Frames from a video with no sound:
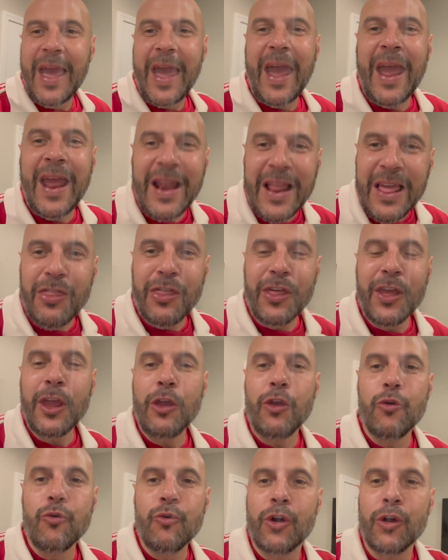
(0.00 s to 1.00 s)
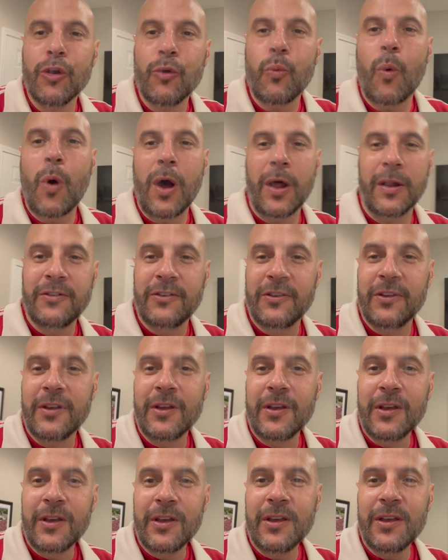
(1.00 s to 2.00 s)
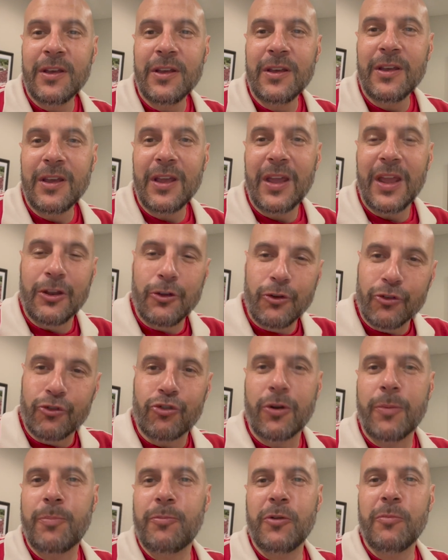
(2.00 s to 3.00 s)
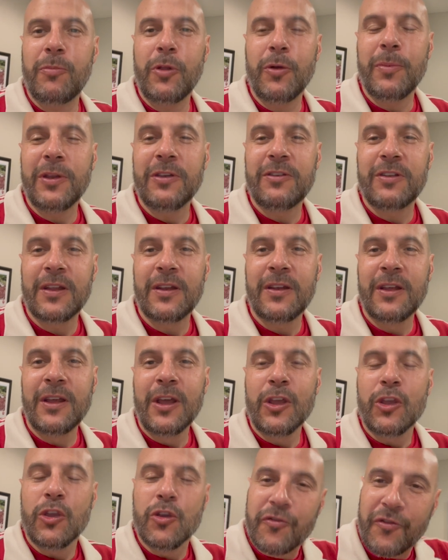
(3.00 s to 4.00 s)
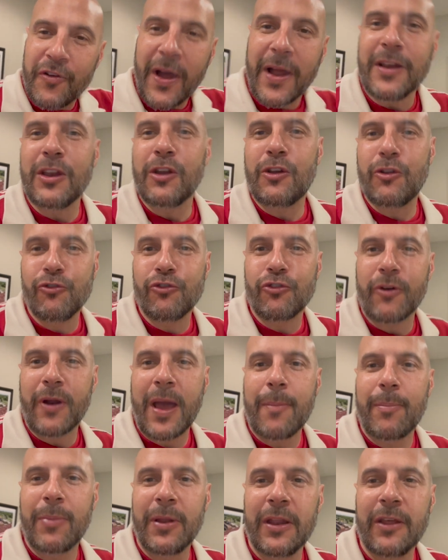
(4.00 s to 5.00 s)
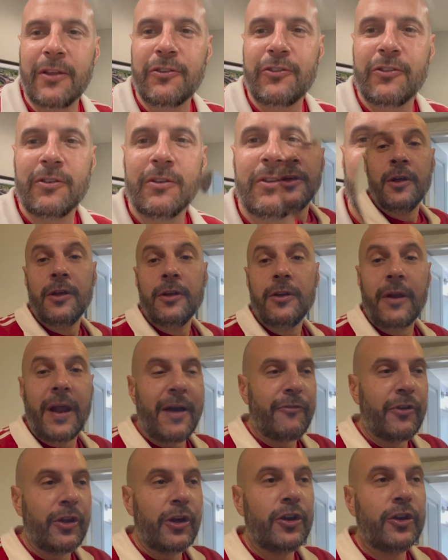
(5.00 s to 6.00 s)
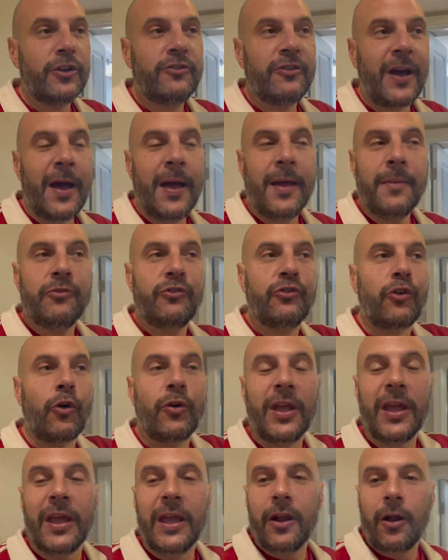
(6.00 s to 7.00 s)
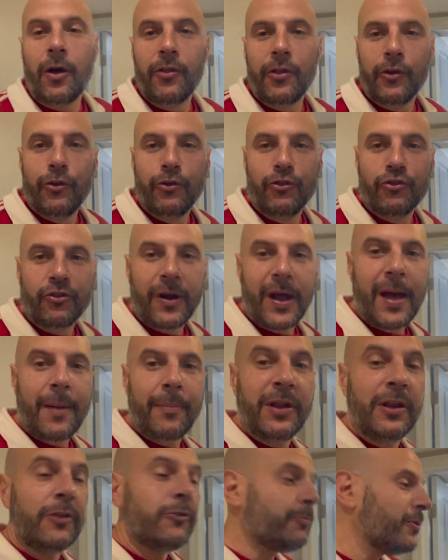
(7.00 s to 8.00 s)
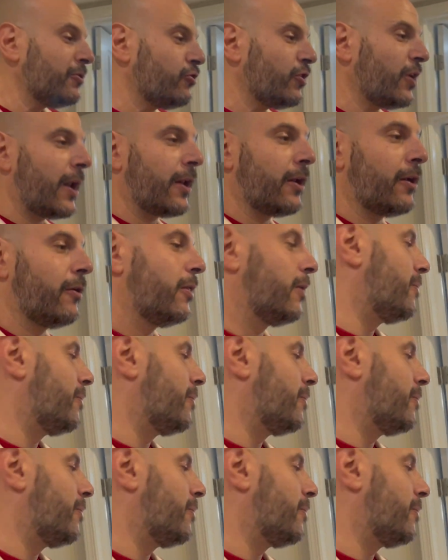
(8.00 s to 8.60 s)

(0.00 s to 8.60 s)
Anything you could want in your trip to Bloomington, you find at Hoosier Happiness. You're having a good time soaking in all the Hoosier happiness, but you got to go to the